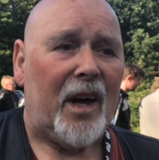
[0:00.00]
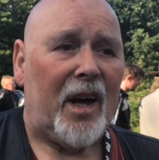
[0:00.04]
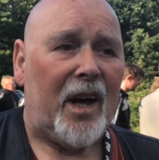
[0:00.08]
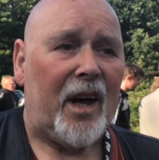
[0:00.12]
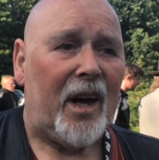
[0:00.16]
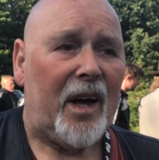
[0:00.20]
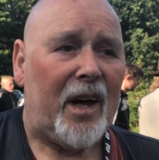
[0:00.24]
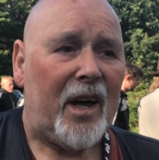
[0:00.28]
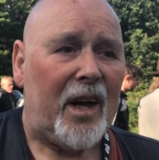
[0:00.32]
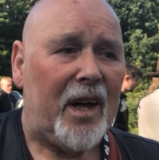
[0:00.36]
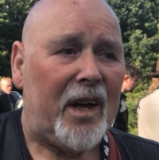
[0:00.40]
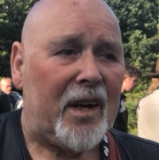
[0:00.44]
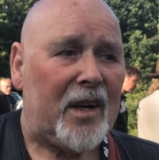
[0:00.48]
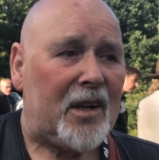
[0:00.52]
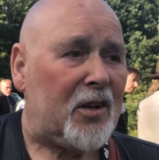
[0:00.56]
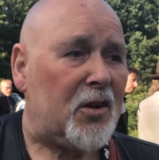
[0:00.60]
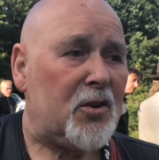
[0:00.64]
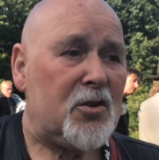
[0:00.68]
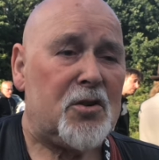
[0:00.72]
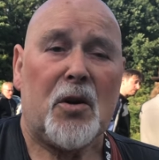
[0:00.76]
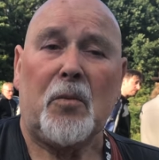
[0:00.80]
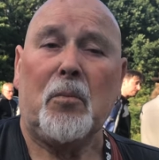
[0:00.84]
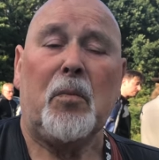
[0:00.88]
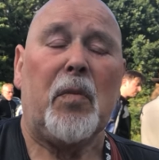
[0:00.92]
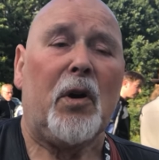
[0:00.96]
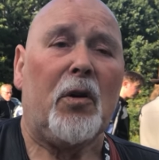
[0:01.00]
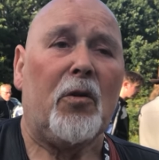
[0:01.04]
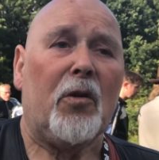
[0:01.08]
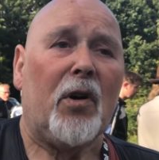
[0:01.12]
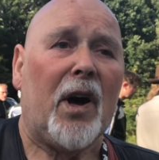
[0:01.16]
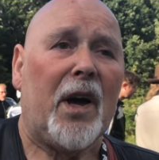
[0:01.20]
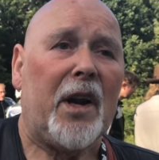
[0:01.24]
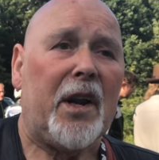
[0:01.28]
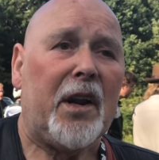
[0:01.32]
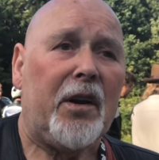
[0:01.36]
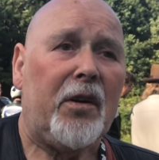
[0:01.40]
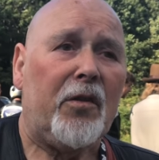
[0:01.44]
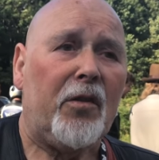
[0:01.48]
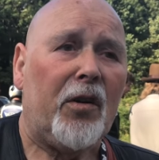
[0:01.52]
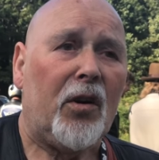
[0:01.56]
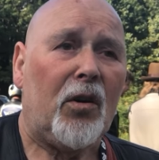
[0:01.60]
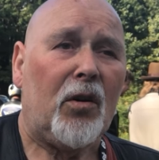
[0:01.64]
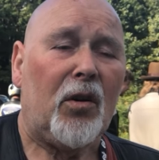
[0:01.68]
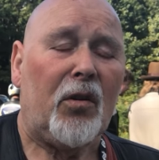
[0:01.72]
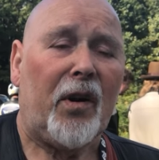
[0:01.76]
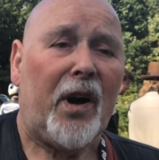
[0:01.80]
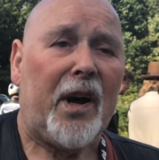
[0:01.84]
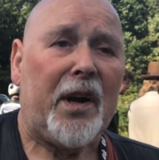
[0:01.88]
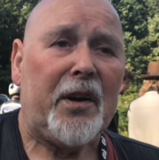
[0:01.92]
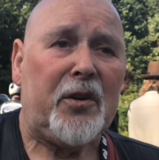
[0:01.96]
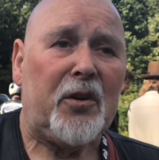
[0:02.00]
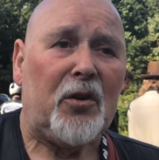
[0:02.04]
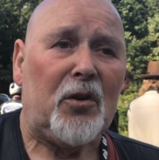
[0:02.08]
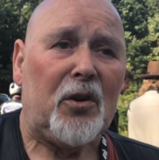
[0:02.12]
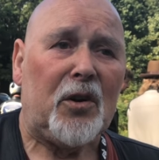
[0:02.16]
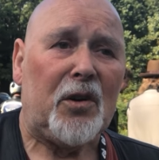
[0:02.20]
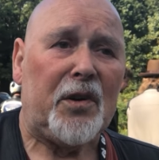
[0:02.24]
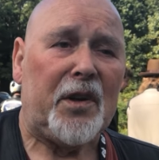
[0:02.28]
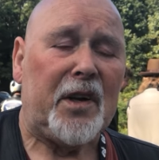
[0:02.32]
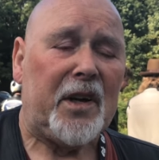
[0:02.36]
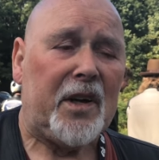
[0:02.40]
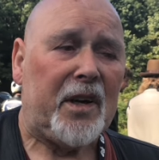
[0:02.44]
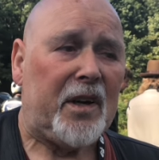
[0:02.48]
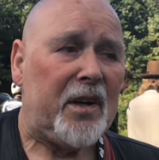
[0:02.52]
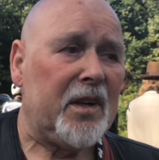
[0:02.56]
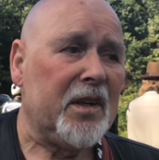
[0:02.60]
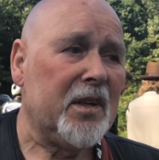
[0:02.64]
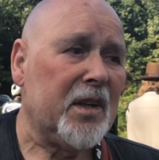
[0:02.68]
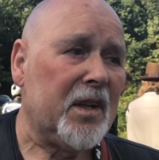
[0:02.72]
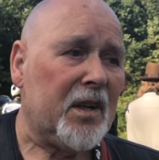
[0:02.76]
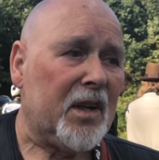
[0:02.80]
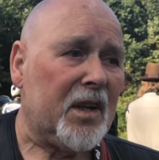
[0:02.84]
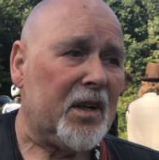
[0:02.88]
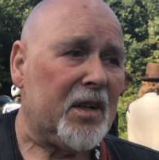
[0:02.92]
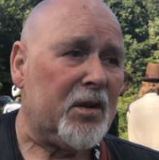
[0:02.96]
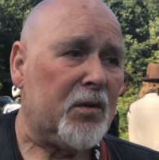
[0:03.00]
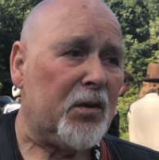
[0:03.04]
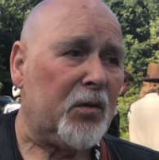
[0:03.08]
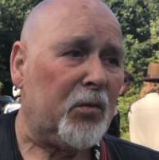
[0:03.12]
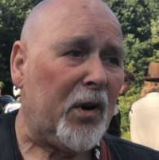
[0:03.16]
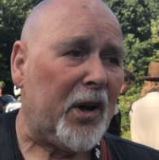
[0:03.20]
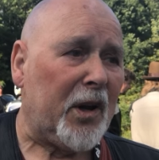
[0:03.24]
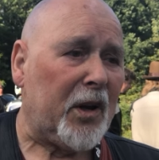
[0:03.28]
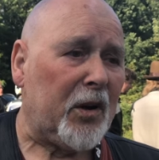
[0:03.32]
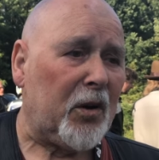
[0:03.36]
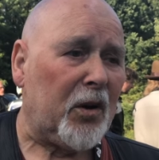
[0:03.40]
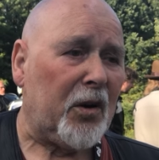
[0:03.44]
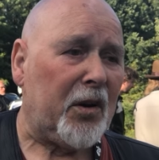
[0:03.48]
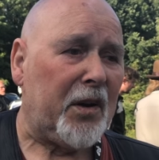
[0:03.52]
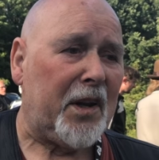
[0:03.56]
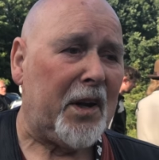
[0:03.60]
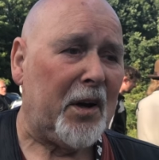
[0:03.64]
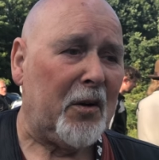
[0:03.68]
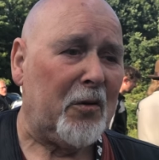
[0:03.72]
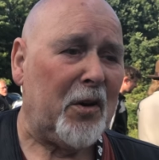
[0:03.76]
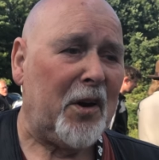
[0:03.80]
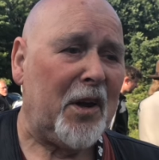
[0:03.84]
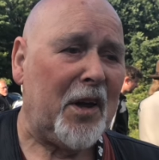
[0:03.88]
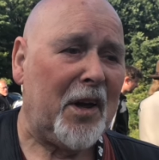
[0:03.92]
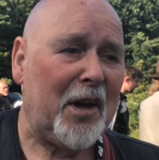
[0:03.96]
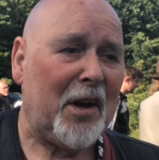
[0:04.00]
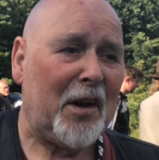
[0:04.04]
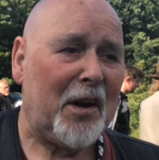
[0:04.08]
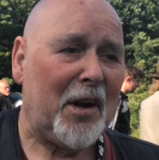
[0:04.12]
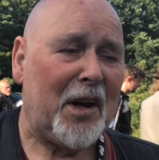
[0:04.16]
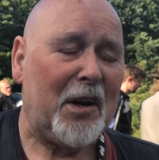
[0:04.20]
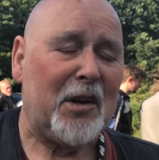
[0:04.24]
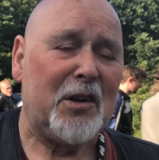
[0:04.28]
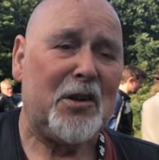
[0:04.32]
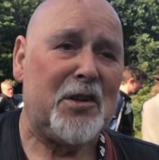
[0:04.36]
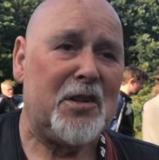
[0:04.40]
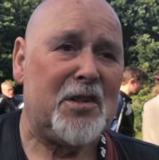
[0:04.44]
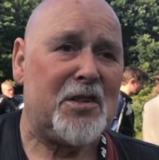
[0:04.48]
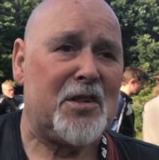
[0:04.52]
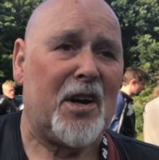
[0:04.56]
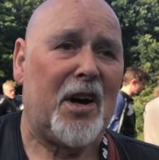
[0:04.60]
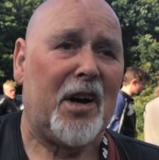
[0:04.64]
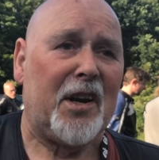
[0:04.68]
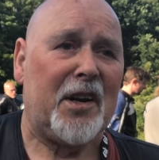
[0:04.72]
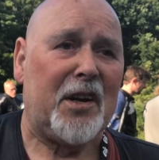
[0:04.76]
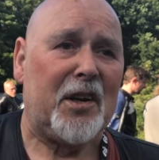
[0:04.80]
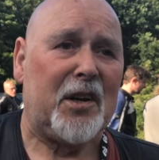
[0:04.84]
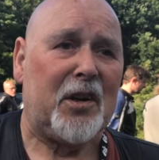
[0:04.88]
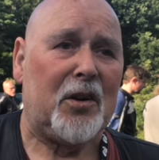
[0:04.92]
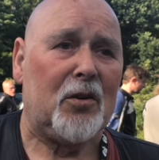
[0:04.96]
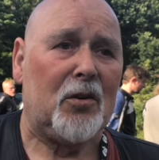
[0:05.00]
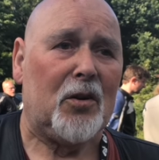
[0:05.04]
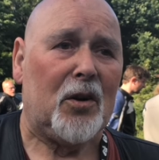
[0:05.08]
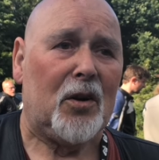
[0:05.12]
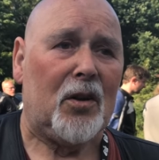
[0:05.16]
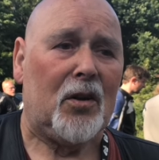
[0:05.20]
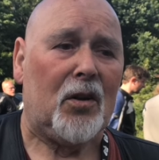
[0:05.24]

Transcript: because uh, it'd been riding all right all day, so when I got down here it decided to go